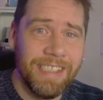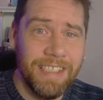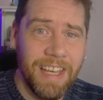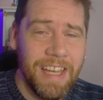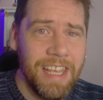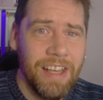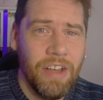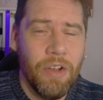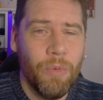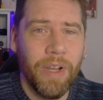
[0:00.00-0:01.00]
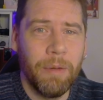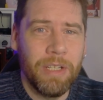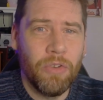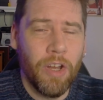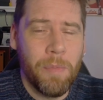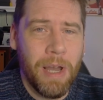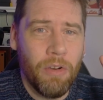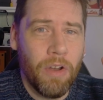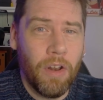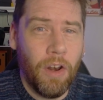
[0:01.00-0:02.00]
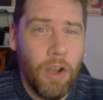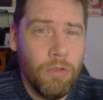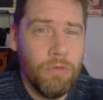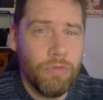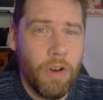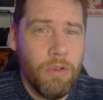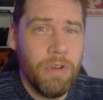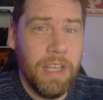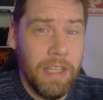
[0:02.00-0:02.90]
and today we're going to be talking about Clone Drone